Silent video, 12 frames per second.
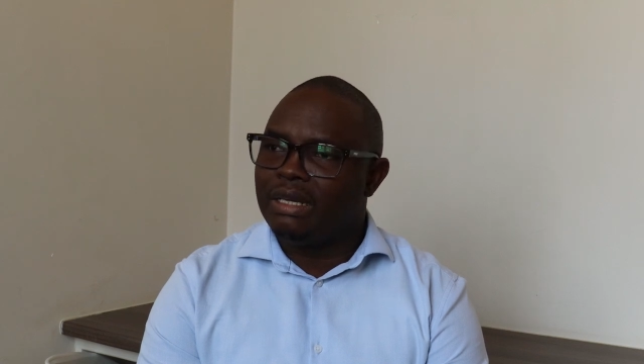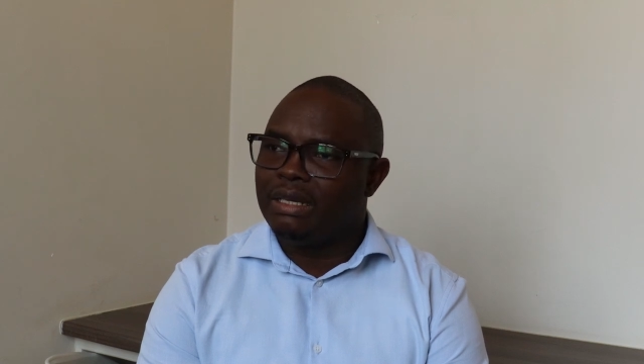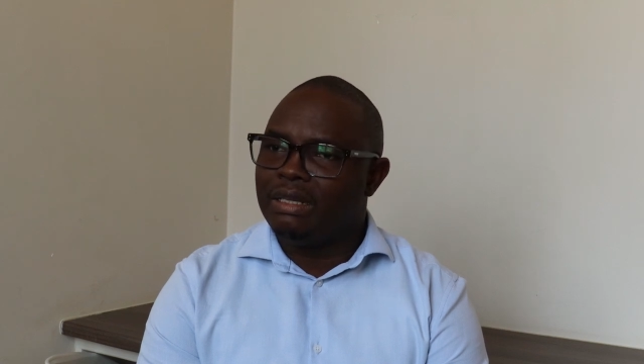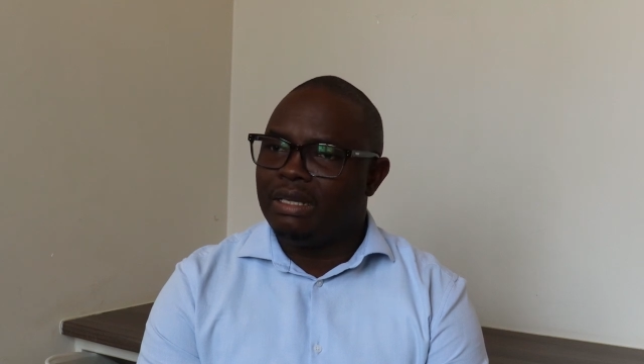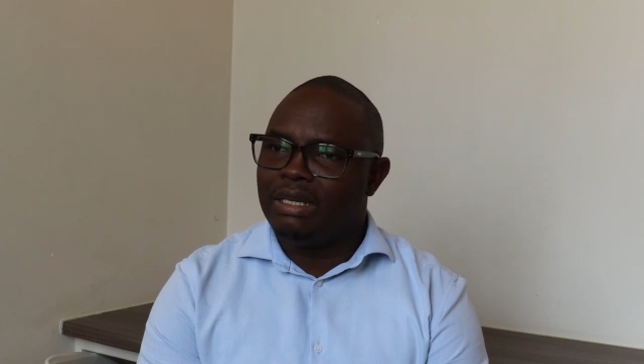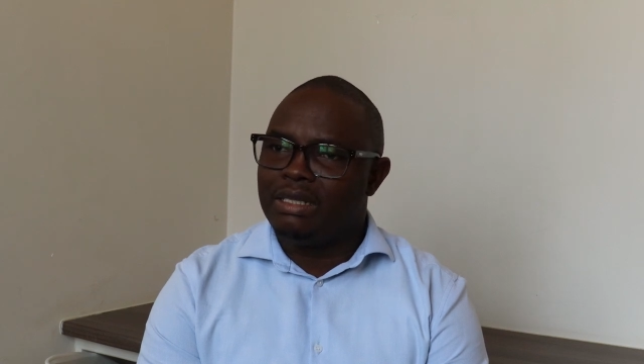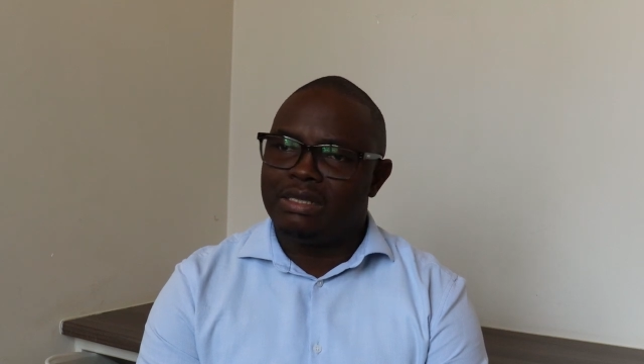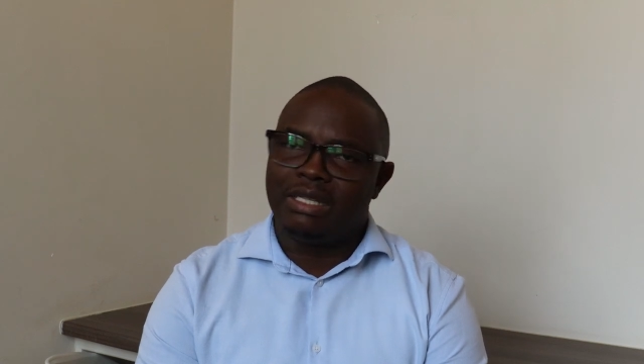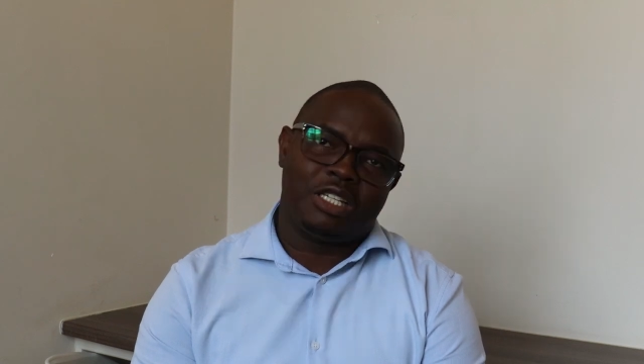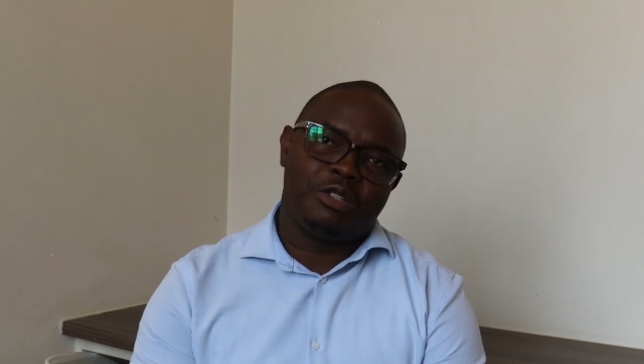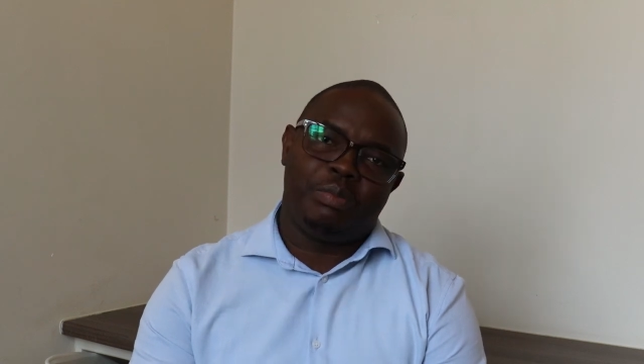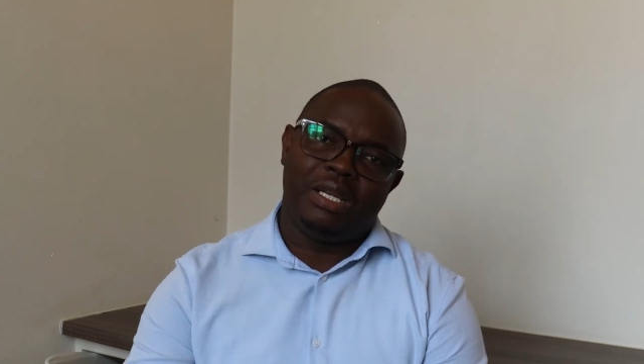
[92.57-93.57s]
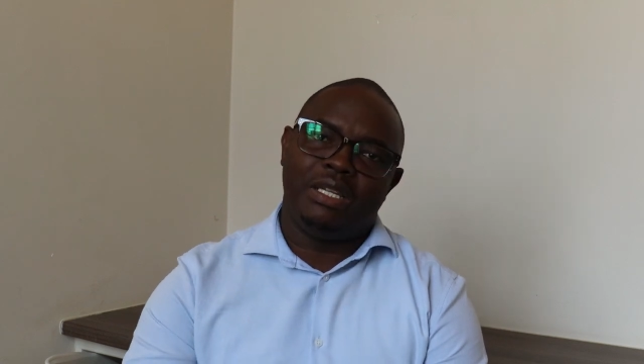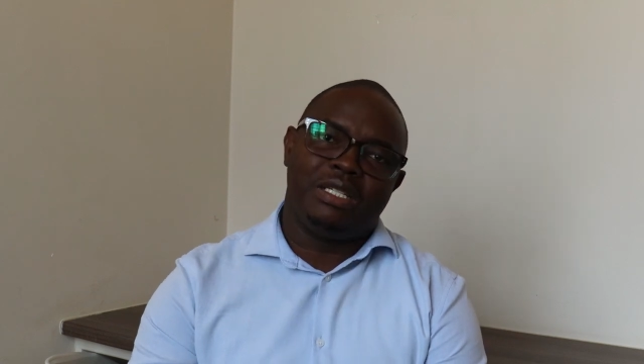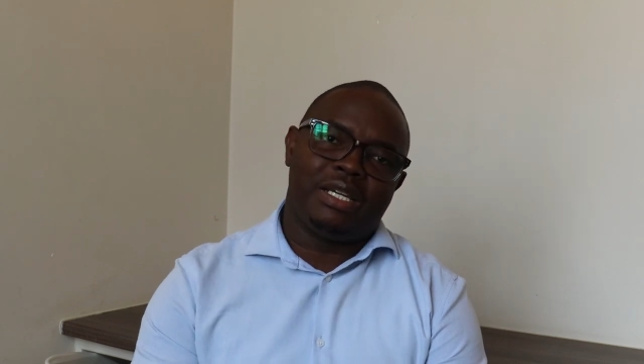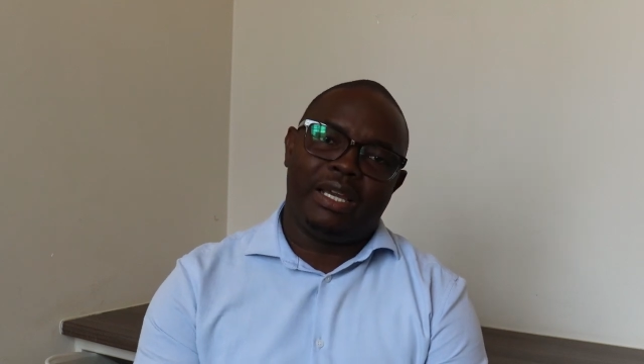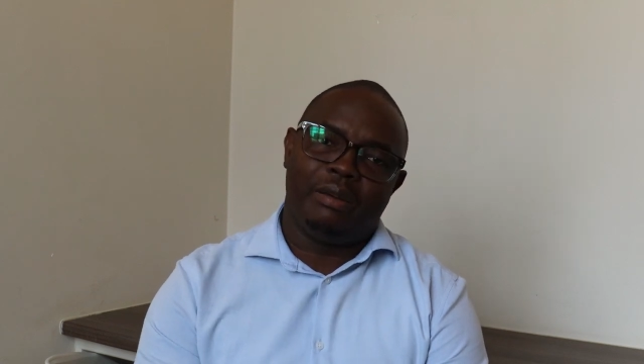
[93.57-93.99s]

and there is expenditure